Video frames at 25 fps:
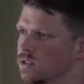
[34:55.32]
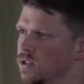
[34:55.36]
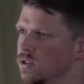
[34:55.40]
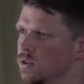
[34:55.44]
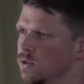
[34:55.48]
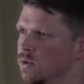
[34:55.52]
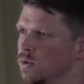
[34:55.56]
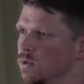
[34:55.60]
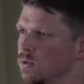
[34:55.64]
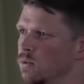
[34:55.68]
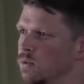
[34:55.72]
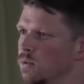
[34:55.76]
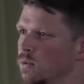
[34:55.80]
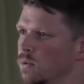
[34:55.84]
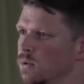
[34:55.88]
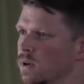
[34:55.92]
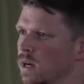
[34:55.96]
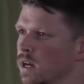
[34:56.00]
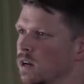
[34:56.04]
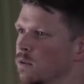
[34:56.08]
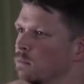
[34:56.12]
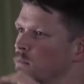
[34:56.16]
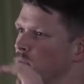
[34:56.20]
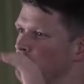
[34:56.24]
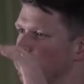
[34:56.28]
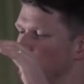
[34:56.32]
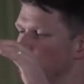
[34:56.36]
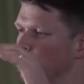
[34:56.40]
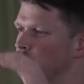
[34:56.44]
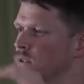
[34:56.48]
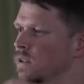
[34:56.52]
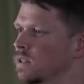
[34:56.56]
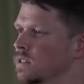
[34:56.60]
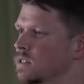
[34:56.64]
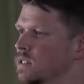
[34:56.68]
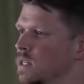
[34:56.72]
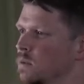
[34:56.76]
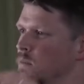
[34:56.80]
to kind of play
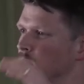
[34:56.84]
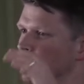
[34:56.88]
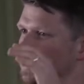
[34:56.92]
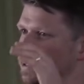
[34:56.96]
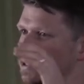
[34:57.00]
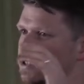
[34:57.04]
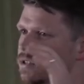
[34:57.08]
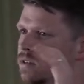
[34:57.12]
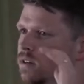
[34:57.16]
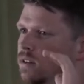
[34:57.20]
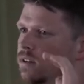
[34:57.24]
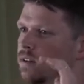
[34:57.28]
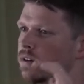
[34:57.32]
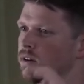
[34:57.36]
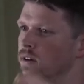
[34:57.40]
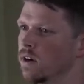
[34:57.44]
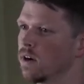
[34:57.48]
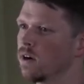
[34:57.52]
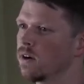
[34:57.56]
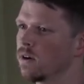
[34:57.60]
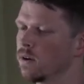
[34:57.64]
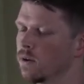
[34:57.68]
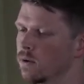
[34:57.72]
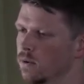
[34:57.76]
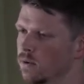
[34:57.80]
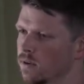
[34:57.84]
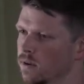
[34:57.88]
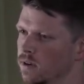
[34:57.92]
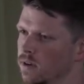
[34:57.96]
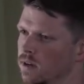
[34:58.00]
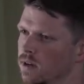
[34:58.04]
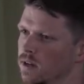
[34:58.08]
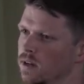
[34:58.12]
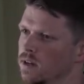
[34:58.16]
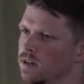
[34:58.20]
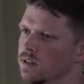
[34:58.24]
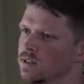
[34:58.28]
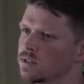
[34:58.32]
with the stimulation on their own
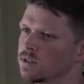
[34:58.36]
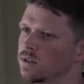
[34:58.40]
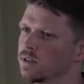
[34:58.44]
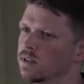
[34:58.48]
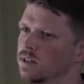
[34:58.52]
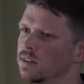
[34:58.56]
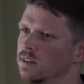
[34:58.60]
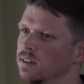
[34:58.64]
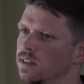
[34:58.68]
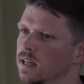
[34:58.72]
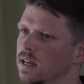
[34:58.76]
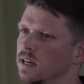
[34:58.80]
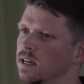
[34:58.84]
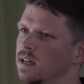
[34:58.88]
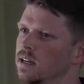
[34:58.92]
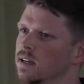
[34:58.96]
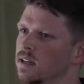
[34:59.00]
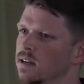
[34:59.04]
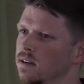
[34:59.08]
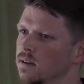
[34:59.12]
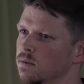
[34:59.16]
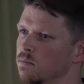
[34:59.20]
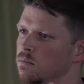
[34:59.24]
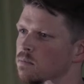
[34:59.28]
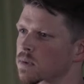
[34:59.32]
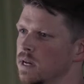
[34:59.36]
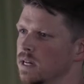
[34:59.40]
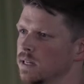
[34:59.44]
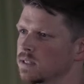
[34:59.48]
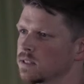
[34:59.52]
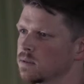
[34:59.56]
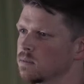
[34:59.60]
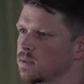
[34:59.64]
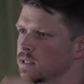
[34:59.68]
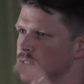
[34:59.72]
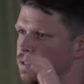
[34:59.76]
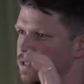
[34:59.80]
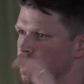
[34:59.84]
so that they can make
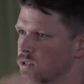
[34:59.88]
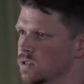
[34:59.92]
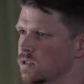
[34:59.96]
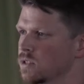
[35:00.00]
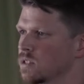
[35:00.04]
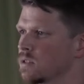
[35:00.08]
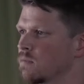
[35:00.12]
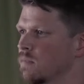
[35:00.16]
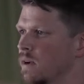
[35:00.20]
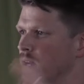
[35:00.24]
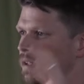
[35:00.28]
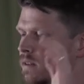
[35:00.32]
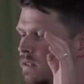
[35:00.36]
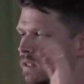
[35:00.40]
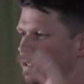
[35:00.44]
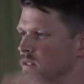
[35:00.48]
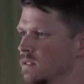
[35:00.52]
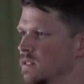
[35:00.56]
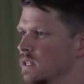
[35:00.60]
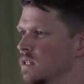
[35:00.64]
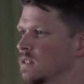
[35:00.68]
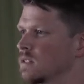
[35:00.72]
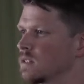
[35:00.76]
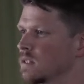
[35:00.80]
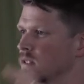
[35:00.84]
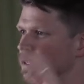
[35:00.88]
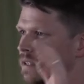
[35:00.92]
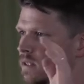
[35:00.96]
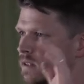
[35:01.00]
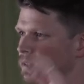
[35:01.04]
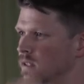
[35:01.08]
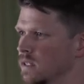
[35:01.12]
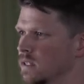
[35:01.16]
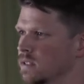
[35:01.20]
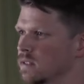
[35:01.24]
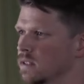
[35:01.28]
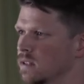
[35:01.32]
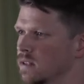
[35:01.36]
some decisions about the intensity
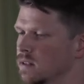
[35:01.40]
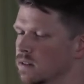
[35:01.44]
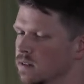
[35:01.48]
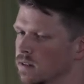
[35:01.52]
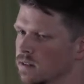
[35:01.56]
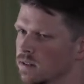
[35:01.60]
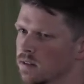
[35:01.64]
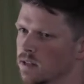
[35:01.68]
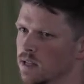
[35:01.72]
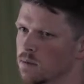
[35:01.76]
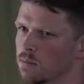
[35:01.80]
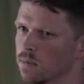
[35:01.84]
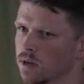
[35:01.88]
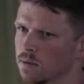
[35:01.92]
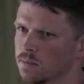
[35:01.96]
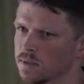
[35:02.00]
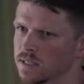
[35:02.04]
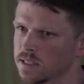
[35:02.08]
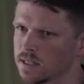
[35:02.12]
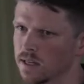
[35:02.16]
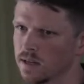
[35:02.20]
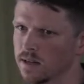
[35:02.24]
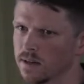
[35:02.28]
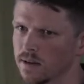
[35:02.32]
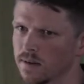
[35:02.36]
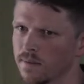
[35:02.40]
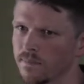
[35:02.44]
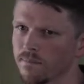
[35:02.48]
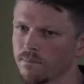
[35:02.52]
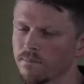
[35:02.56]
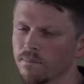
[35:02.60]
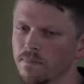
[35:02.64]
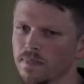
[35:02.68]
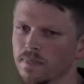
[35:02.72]
and things that they might be setting.